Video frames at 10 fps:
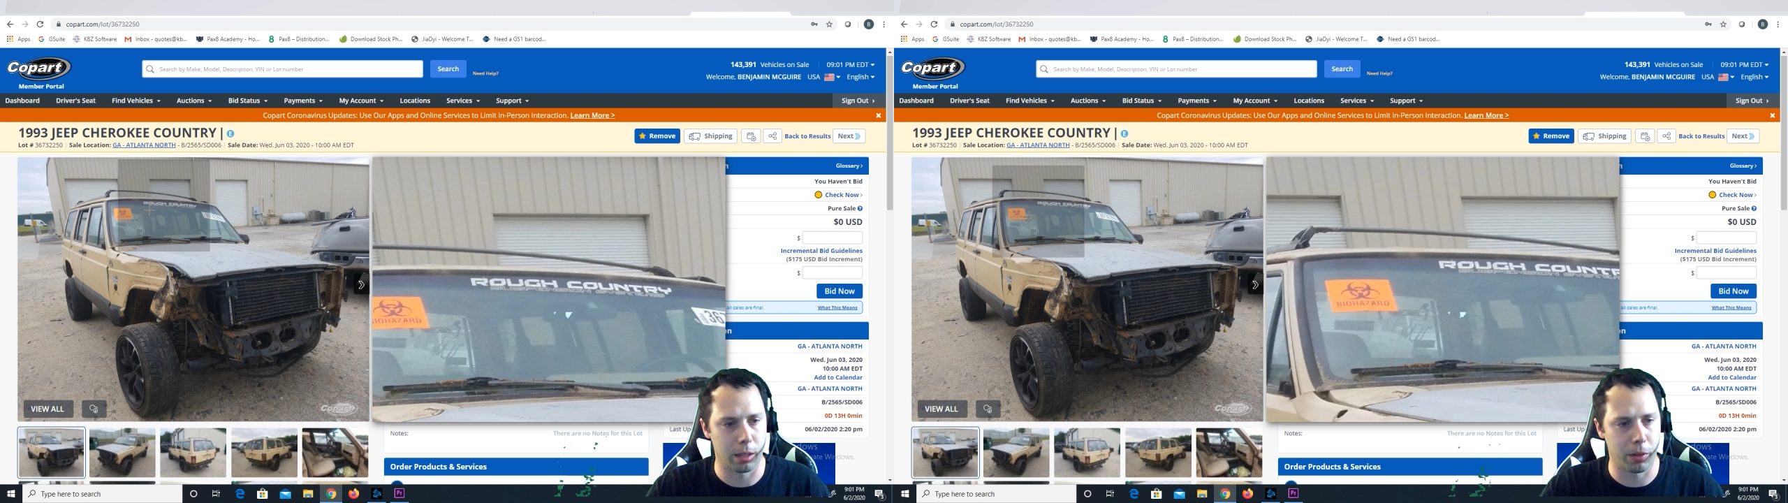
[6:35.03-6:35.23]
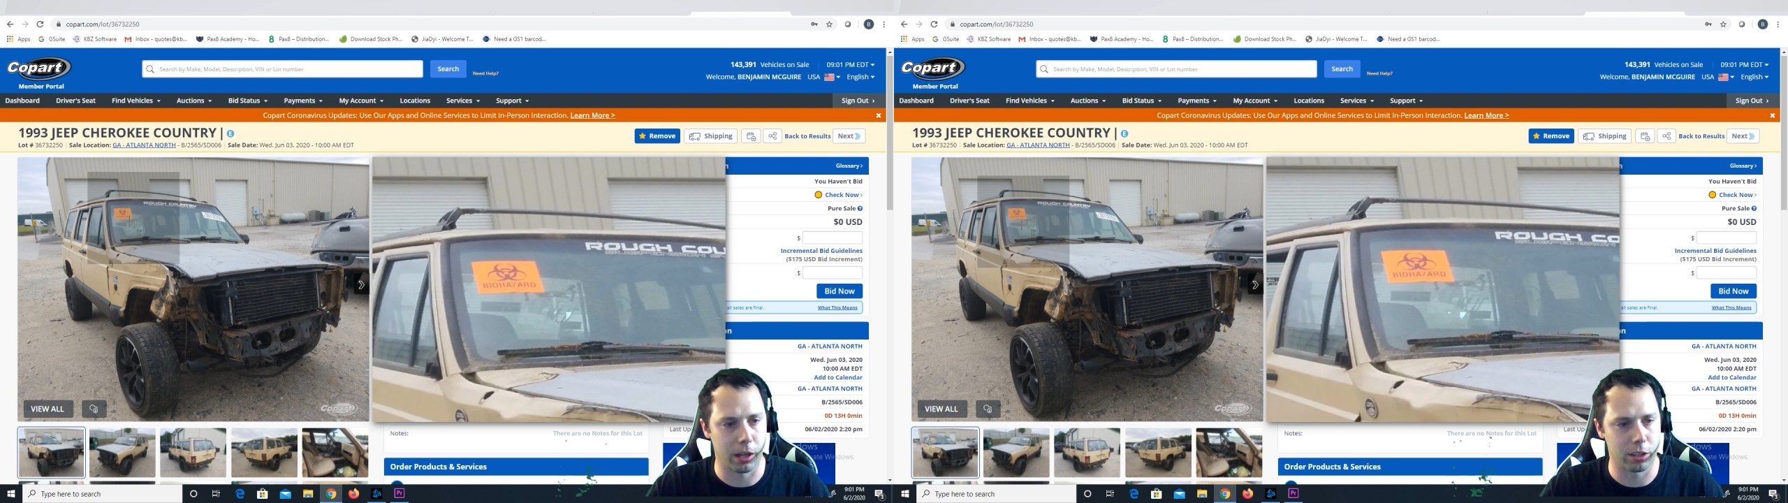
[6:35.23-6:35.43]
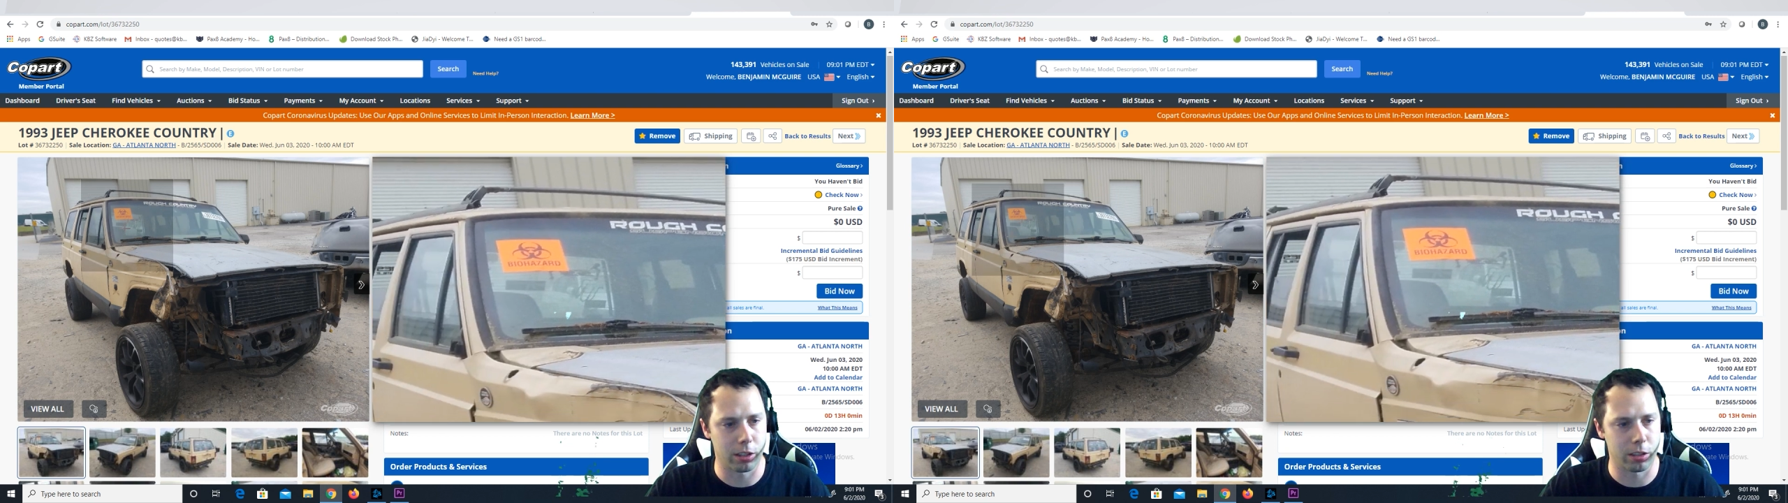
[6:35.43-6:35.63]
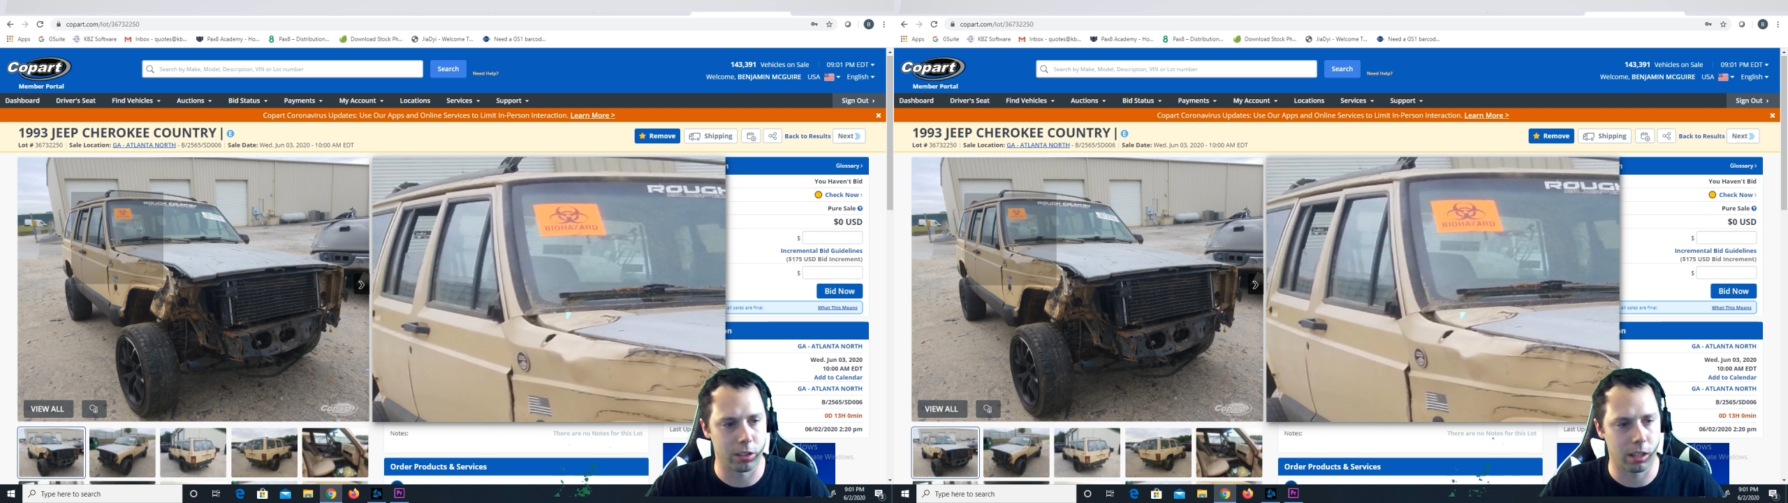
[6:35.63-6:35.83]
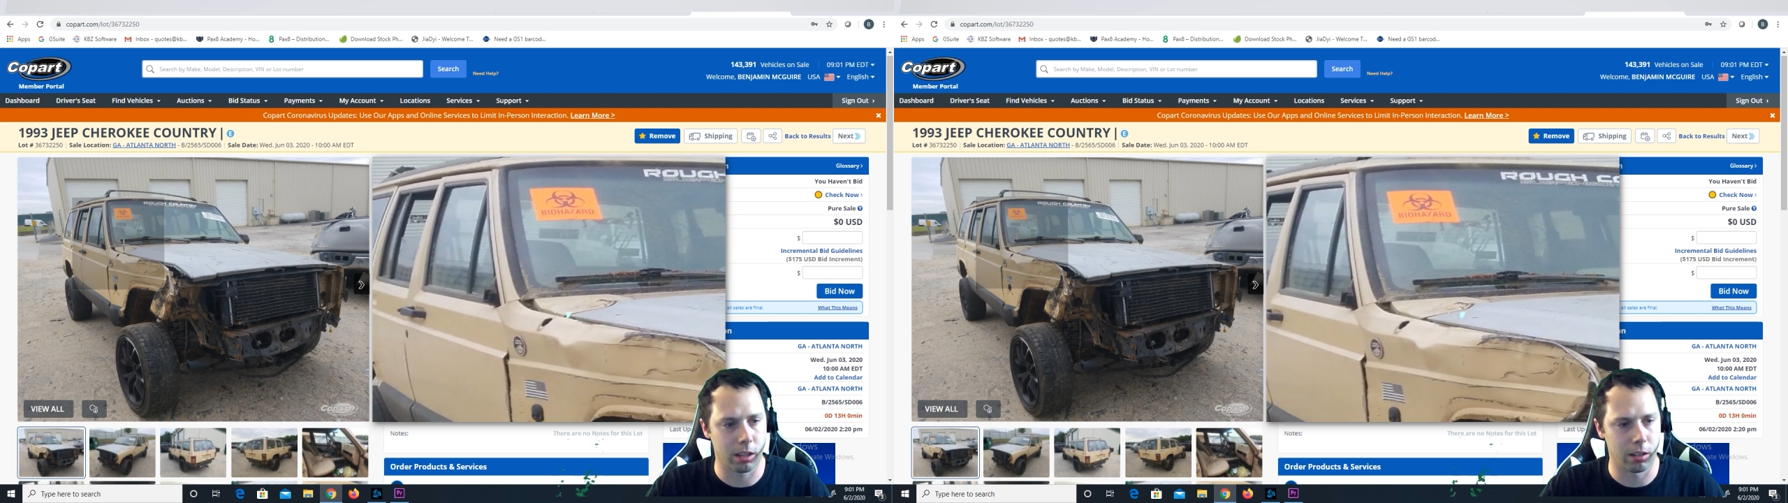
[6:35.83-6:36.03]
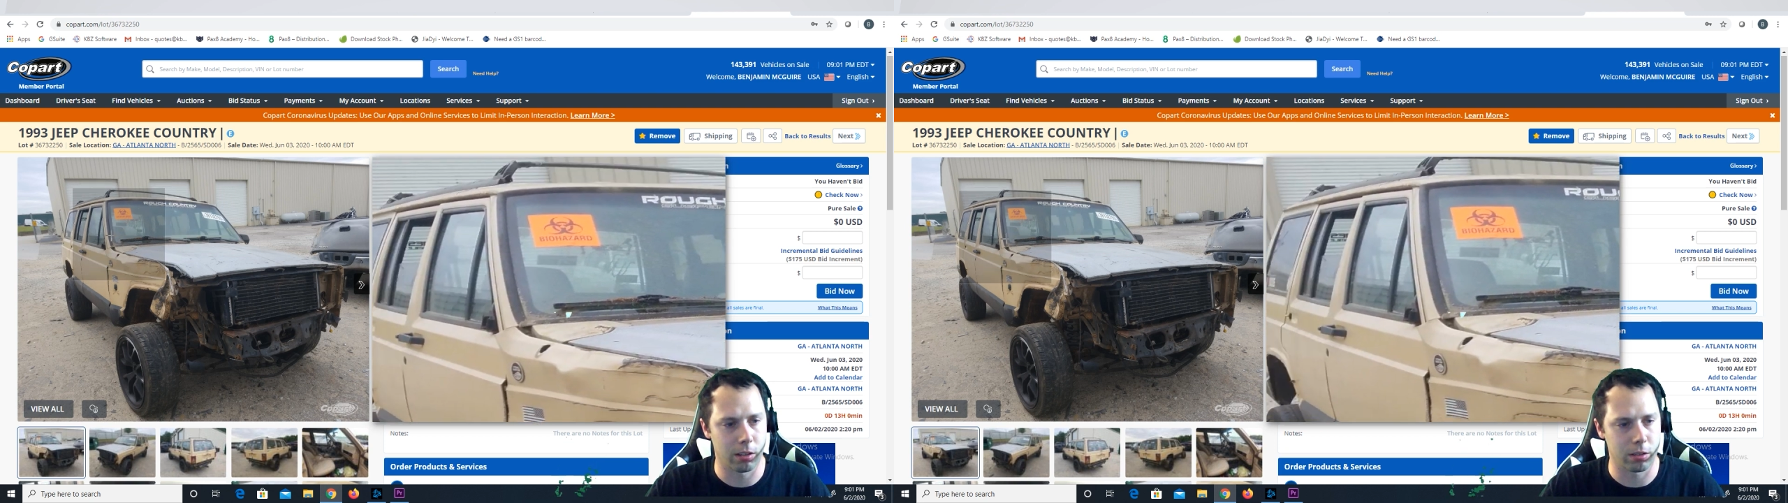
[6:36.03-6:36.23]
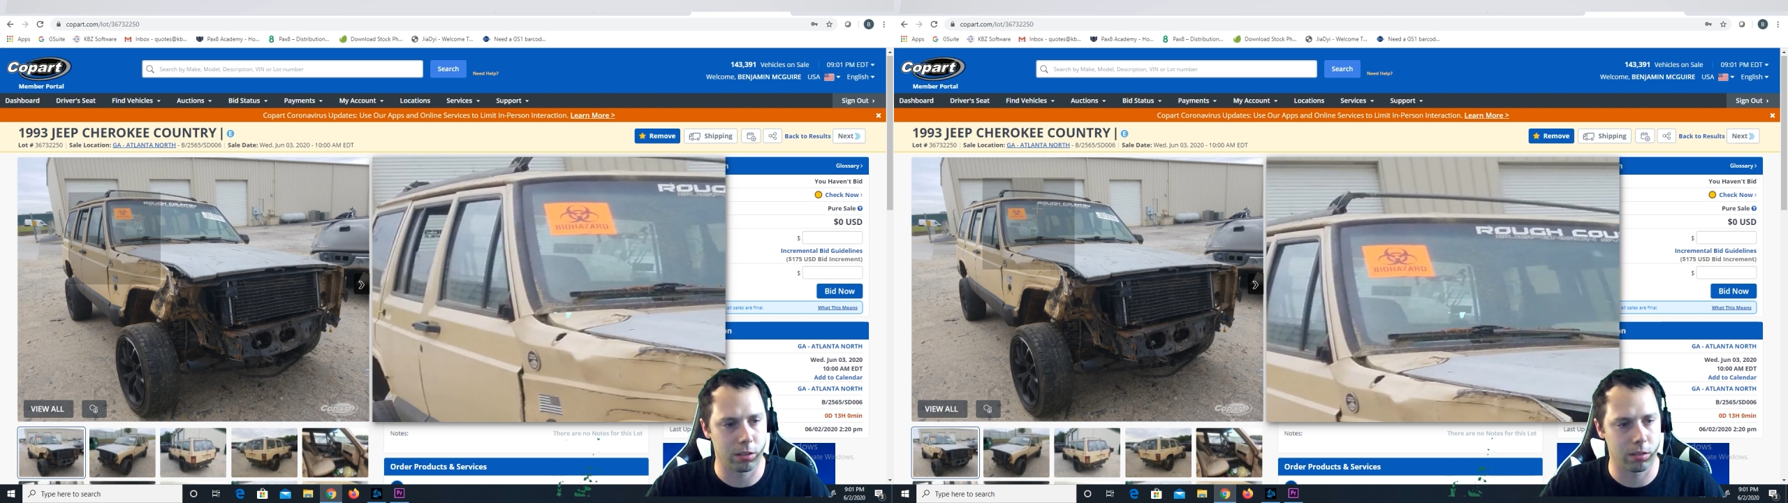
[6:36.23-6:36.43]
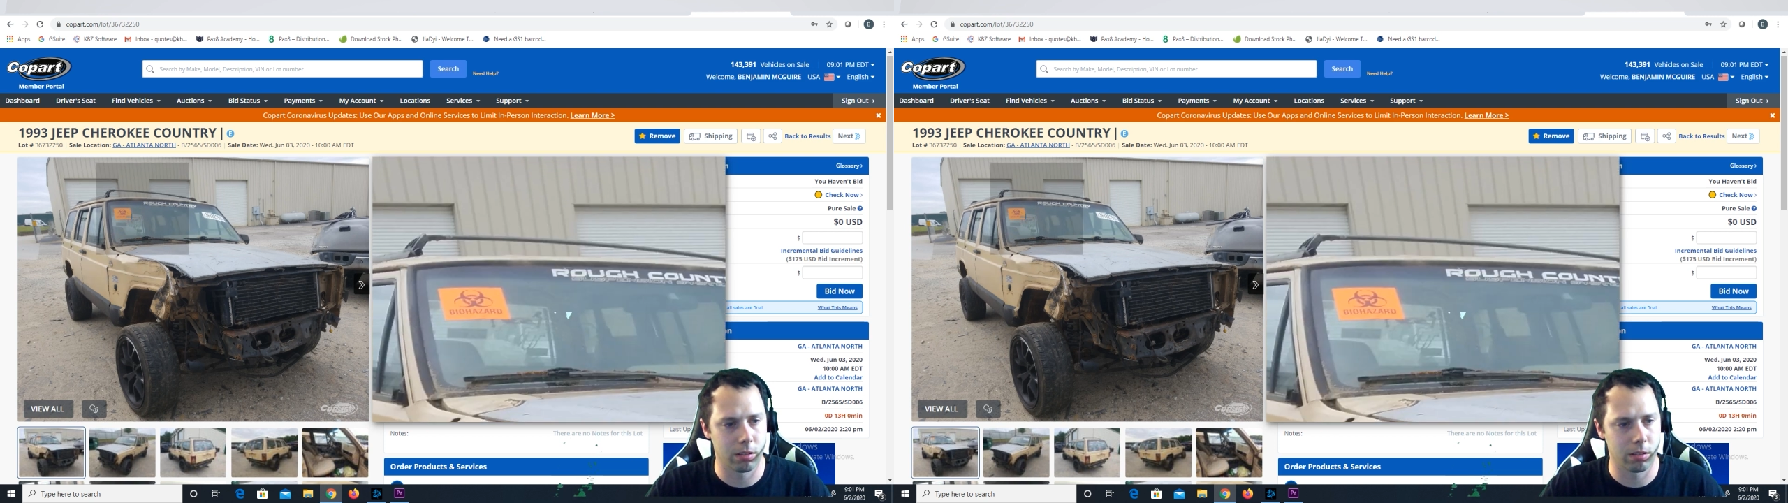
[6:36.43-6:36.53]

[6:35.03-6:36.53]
pictures that there's,